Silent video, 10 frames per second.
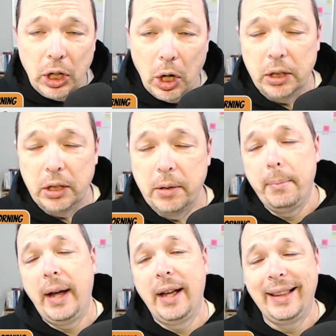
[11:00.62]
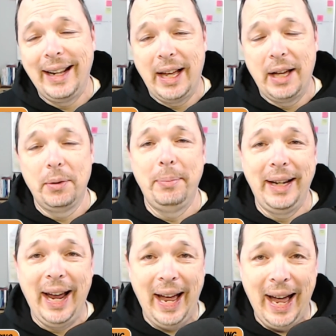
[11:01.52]
to talk to me about that, I would
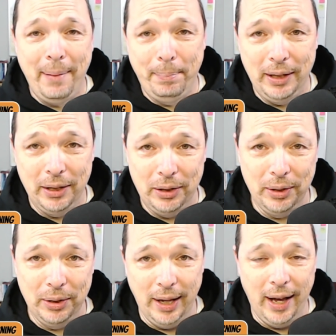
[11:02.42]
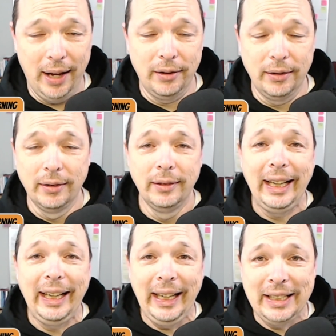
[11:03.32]
be happy to do that.
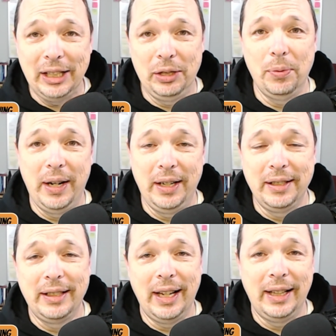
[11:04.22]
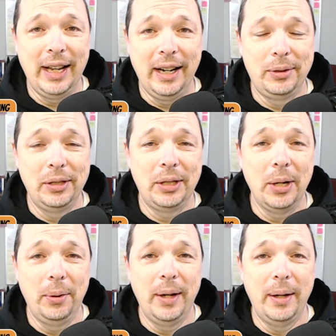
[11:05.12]
Easiest way to set that up is just
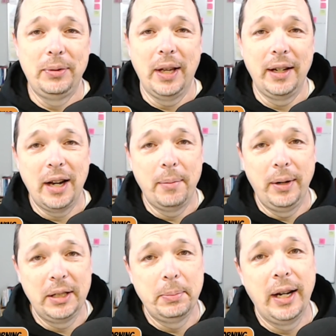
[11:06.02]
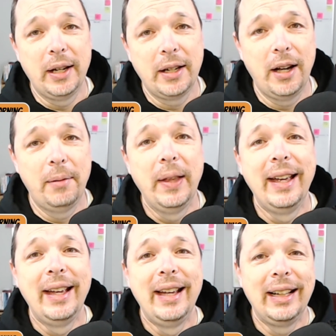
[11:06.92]
go to the website, thomrigsby.com.
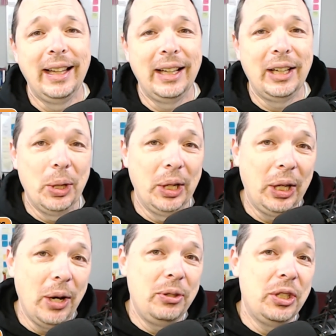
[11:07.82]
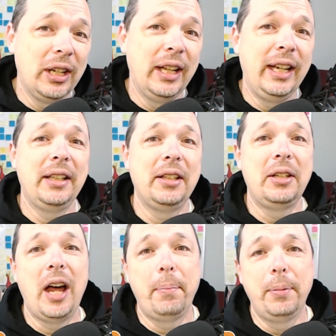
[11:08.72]
Click on the coaching link at the
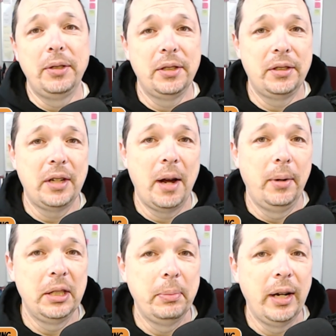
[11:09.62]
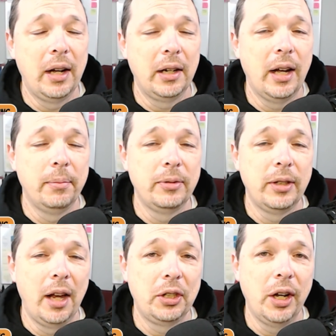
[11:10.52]
top or just thomrigsby.com
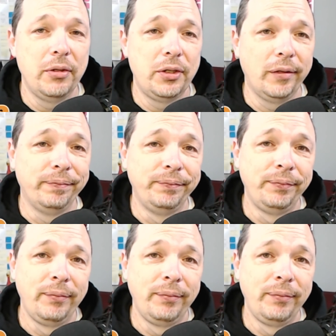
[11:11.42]
slash coaching.